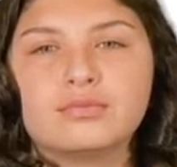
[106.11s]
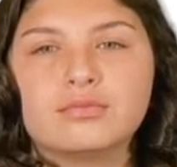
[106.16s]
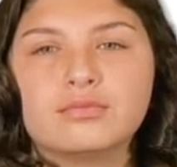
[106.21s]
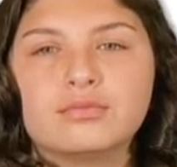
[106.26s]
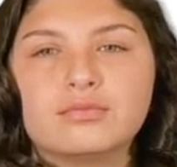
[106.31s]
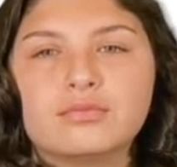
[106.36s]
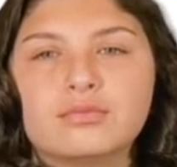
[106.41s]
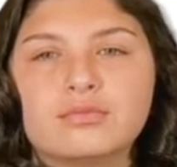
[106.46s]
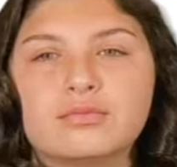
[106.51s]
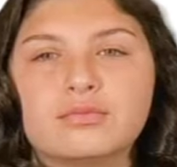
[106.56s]

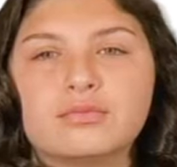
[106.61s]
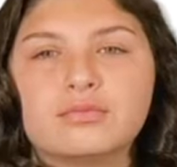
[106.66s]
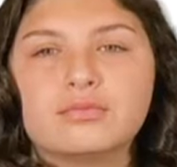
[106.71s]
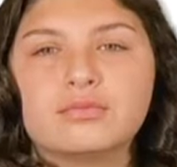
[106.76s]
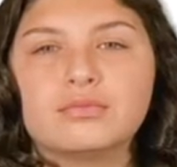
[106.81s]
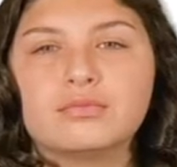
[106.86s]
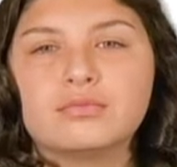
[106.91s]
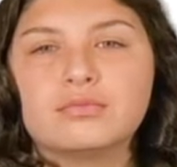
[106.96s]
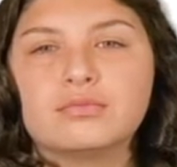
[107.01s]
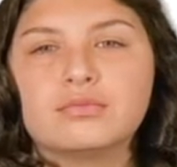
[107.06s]

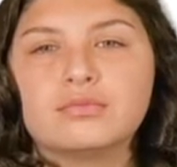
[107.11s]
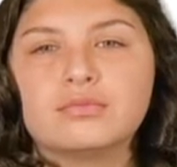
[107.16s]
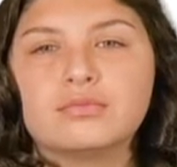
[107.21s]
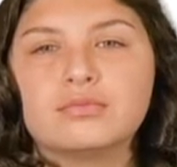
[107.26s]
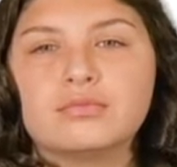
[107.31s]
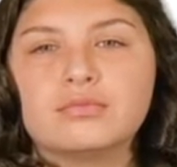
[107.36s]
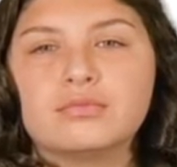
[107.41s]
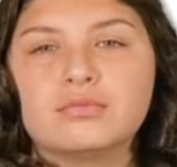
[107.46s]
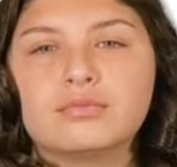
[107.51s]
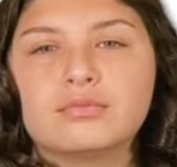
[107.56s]

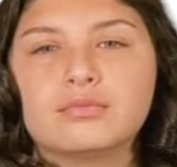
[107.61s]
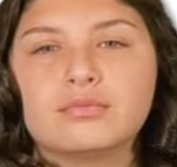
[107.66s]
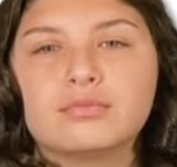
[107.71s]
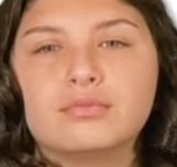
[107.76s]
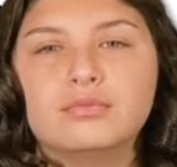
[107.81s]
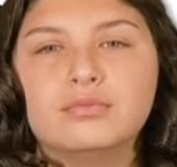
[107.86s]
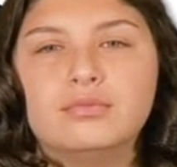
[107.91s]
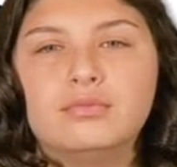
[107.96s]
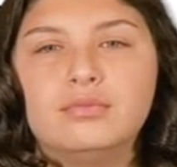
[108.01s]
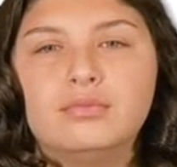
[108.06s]

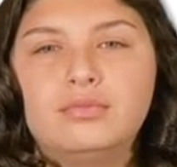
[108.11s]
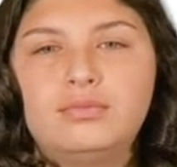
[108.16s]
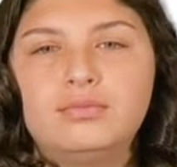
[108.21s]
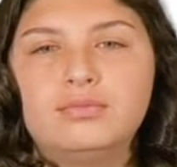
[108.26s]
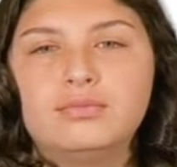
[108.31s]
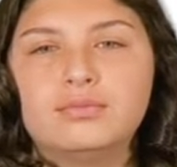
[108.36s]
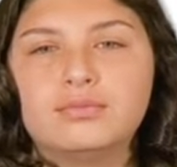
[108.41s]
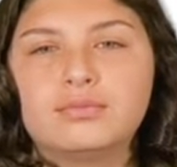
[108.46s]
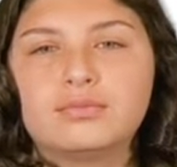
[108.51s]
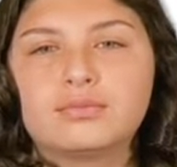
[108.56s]

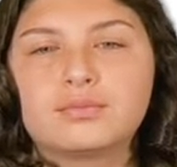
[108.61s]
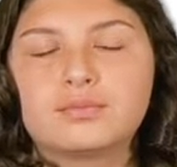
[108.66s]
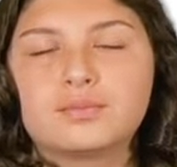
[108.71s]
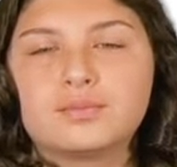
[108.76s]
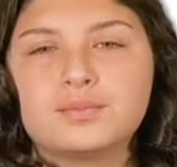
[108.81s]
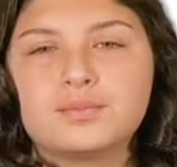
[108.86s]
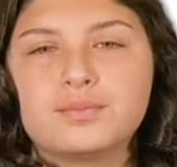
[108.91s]
(silent)